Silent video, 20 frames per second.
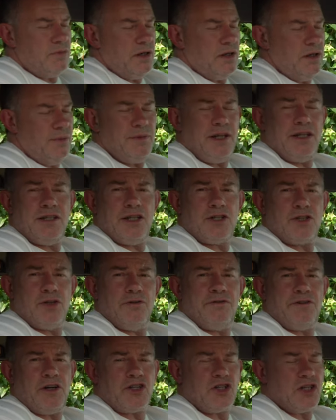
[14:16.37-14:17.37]
um, the
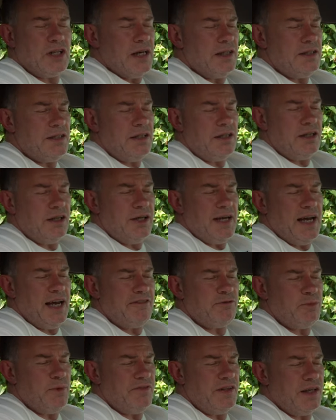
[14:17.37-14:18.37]
additional functionality that you
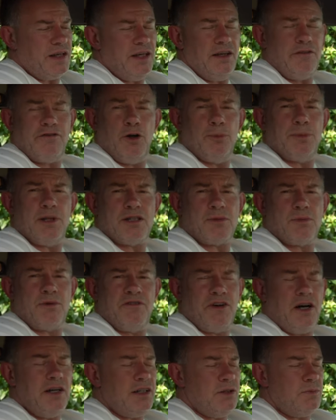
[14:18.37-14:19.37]
have with the key fob that's
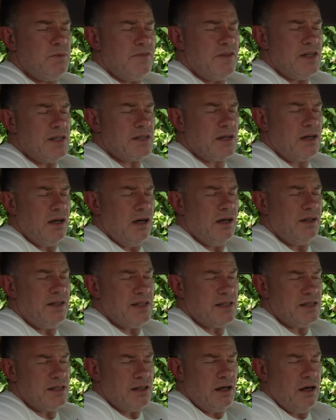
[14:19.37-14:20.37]
provided with this car,
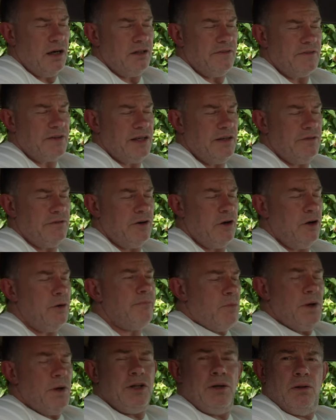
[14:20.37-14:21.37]
this style of key fob.
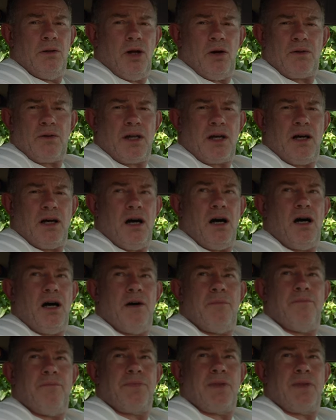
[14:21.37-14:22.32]
When you lock the car,